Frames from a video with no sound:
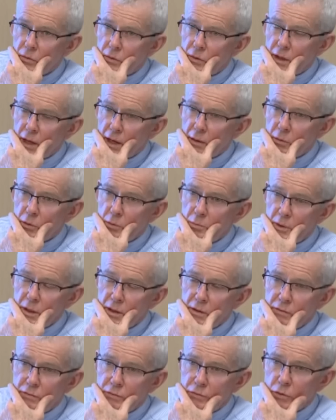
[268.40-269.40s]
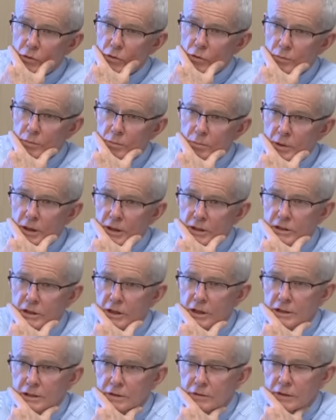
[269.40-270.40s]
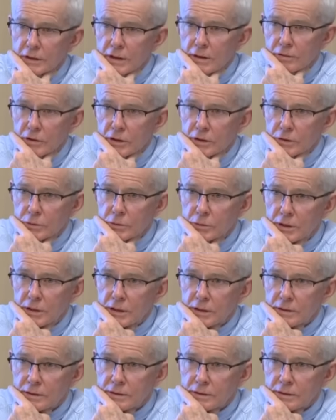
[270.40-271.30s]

they would be informed by scientific evidence, would they?